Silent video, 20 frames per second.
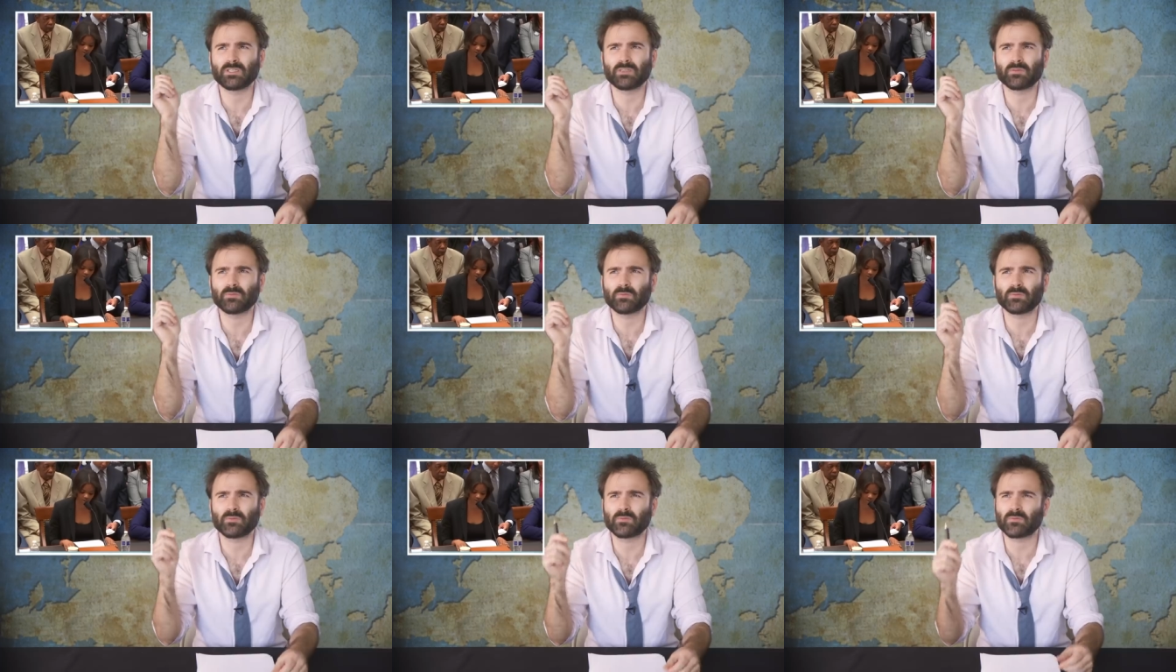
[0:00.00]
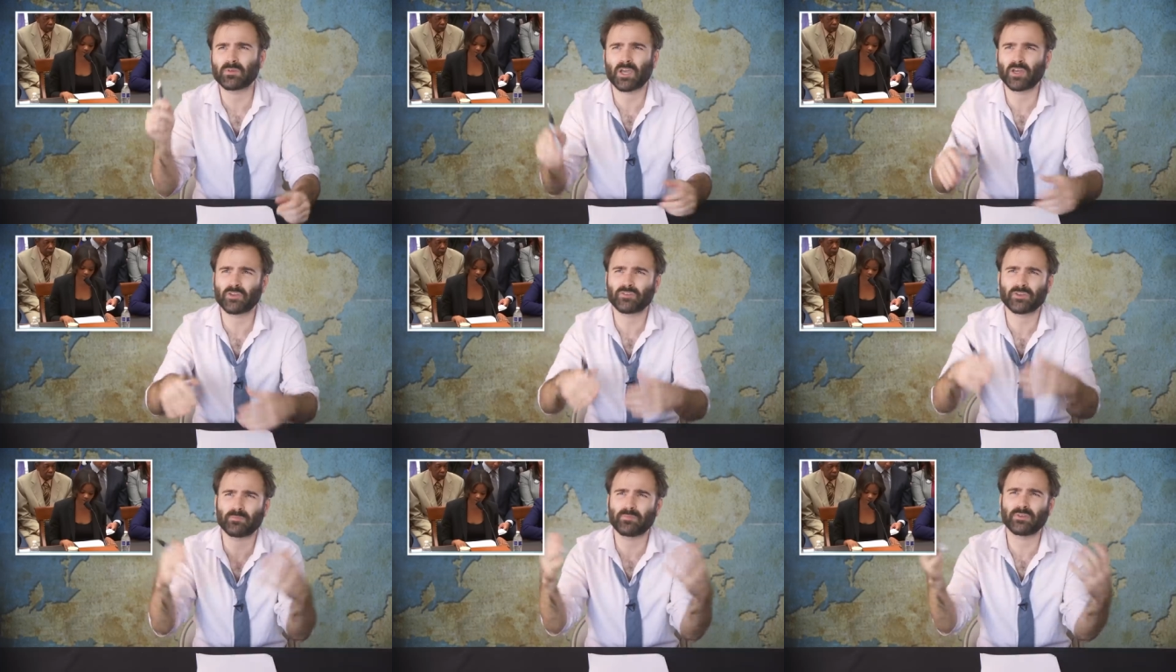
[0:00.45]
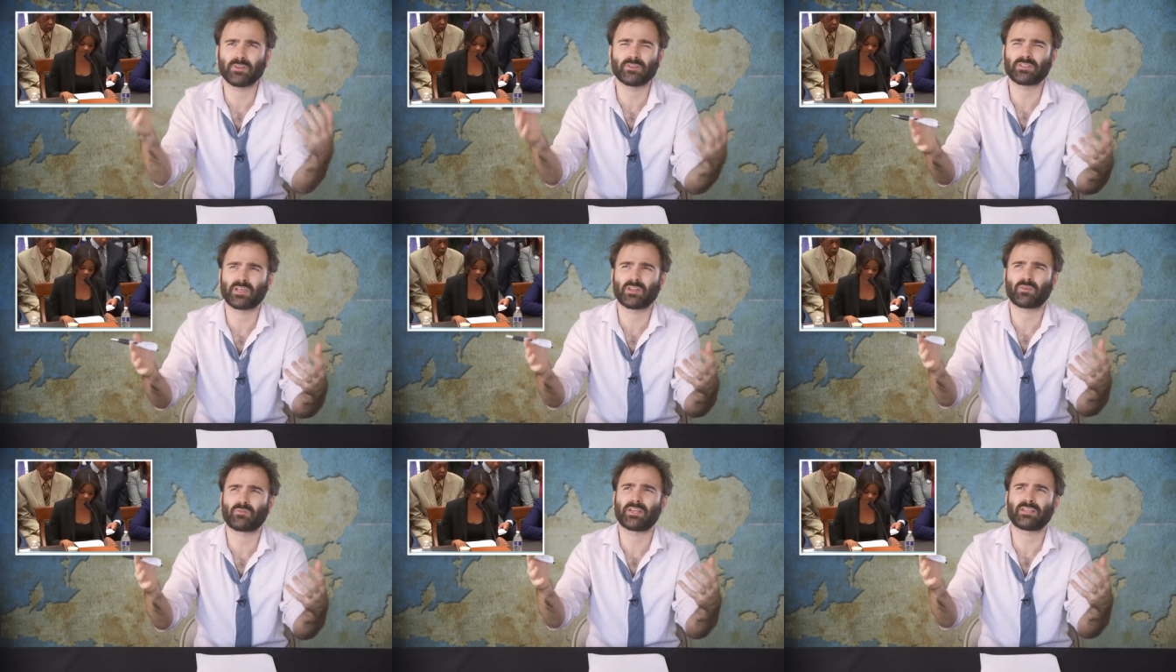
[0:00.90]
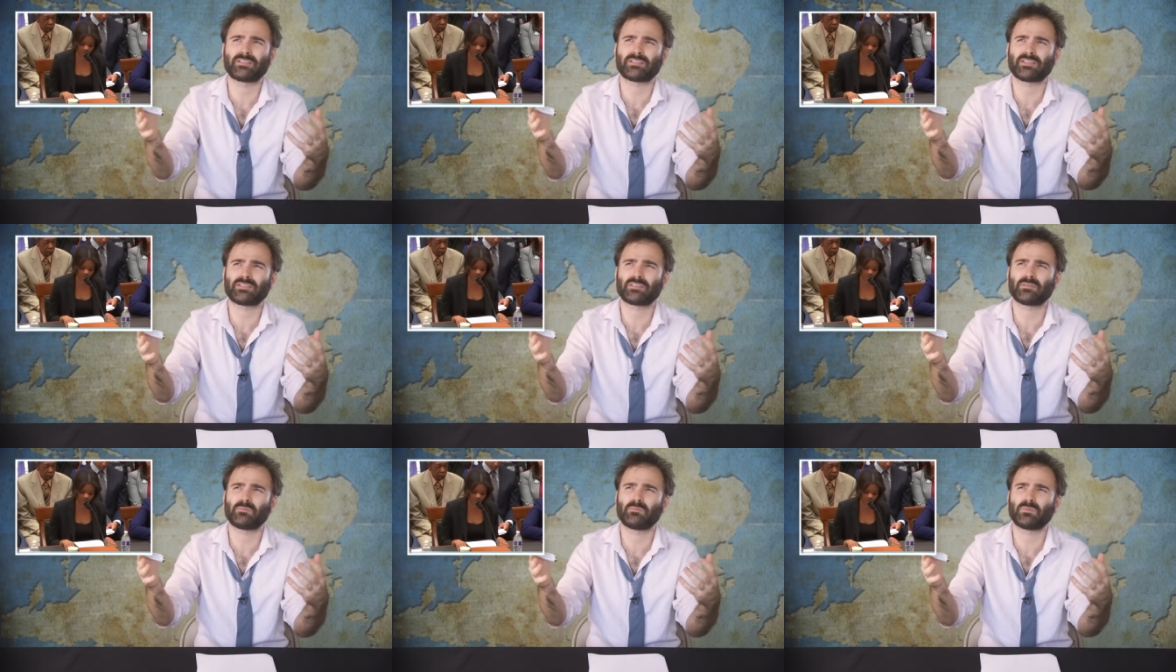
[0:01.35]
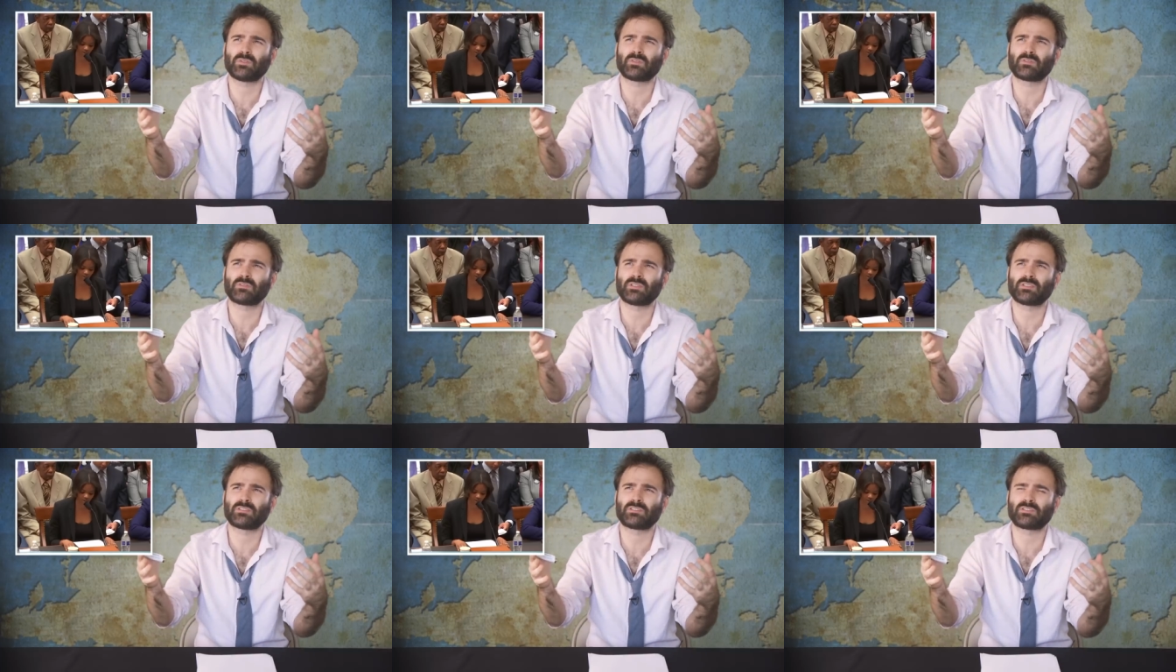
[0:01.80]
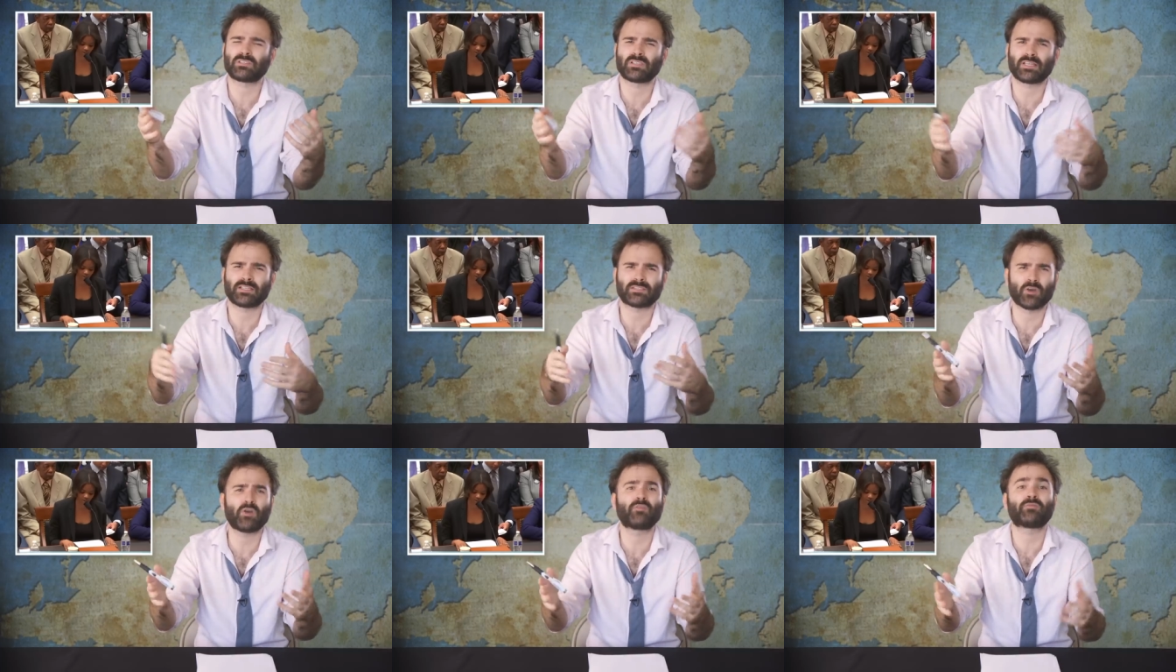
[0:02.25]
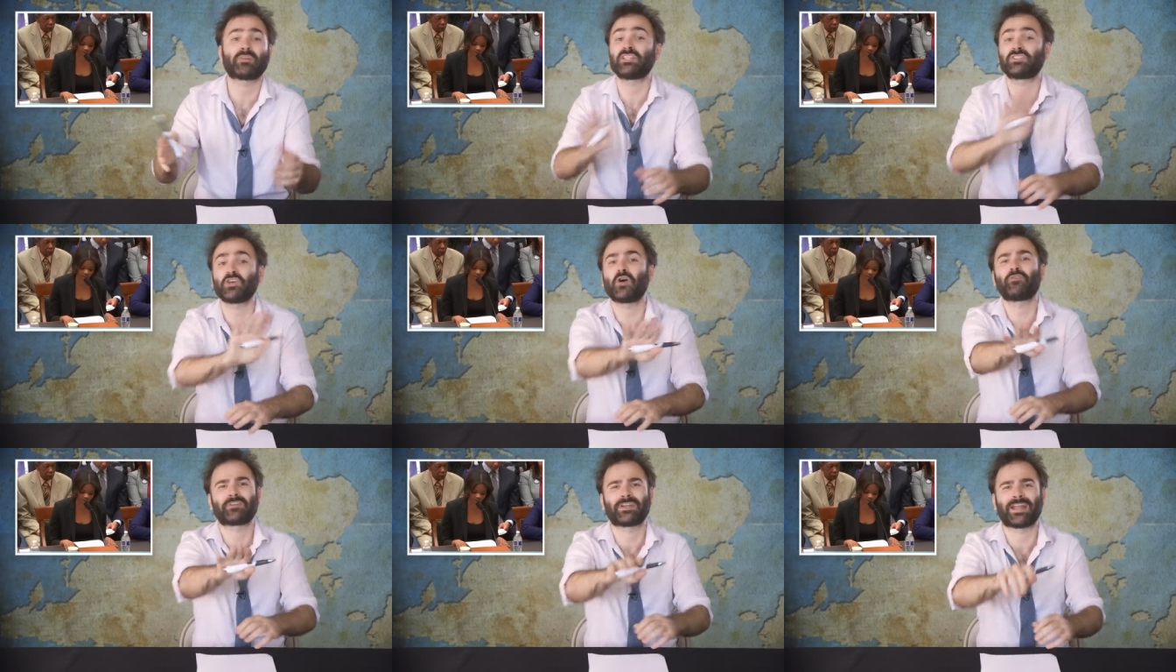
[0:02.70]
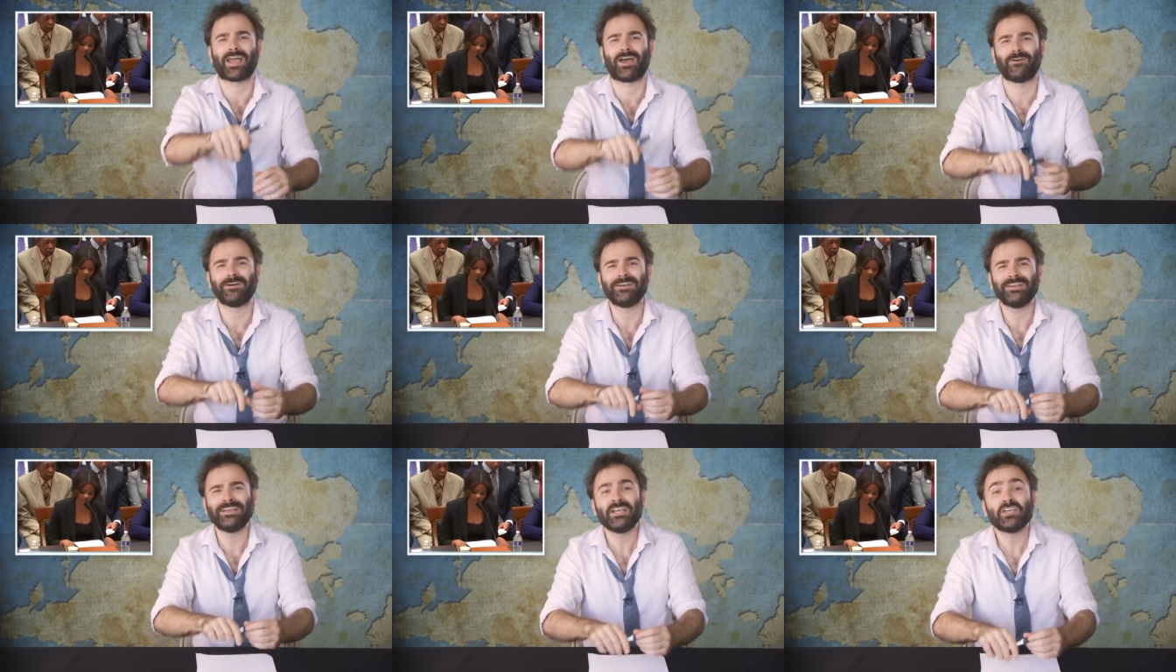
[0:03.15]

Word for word: the country built on racism. It's it's over. It's over now.